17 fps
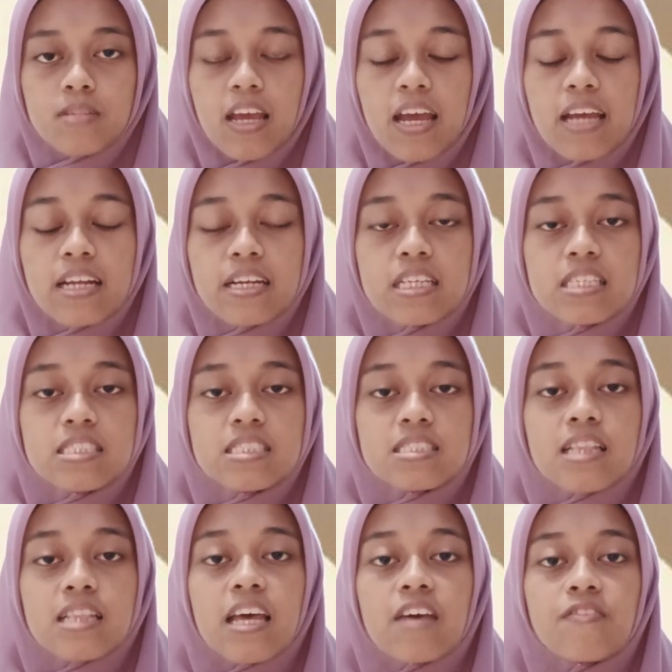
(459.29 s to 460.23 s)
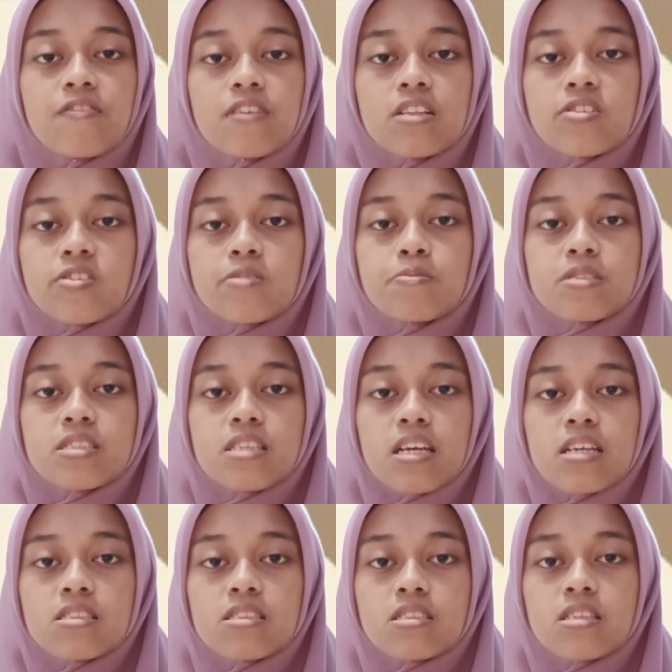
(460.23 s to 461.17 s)
And this level
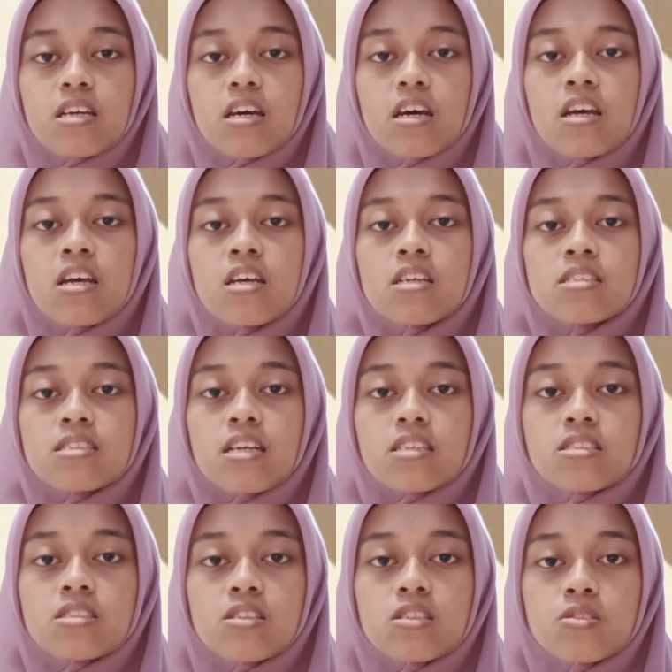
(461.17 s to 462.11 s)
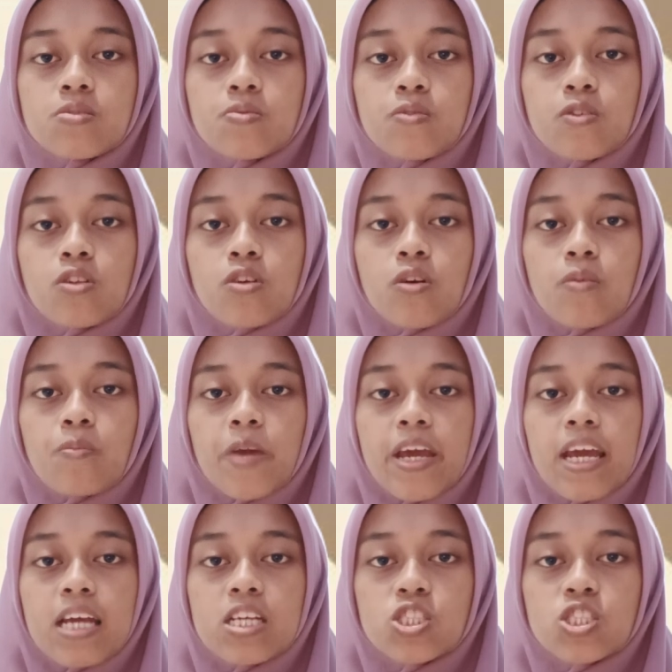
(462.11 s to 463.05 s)
represents the successful
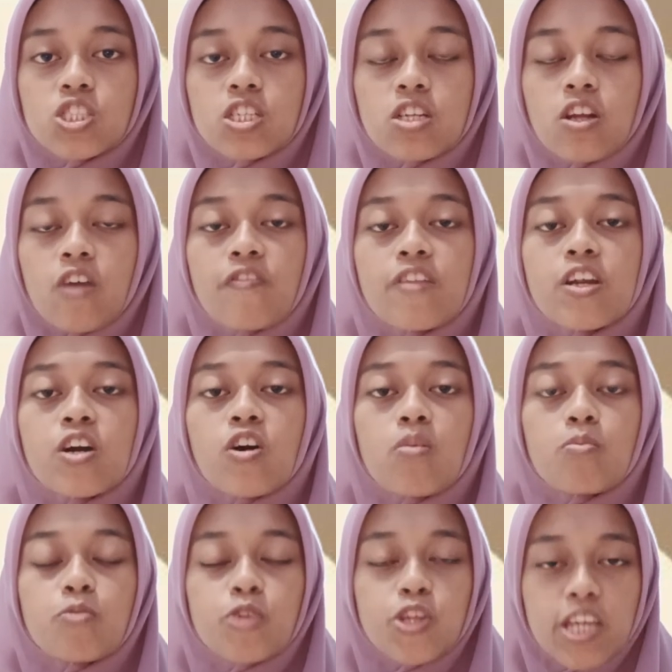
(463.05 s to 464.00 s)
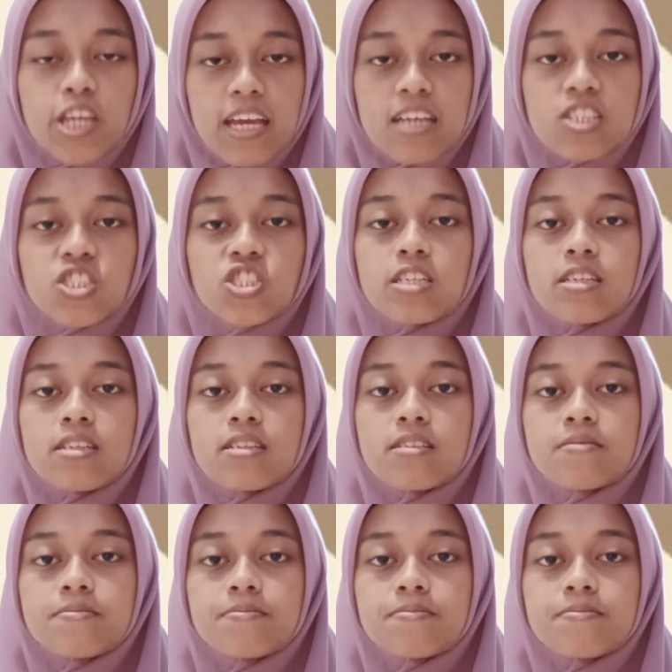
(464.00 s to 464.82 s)
comprehension of the communication.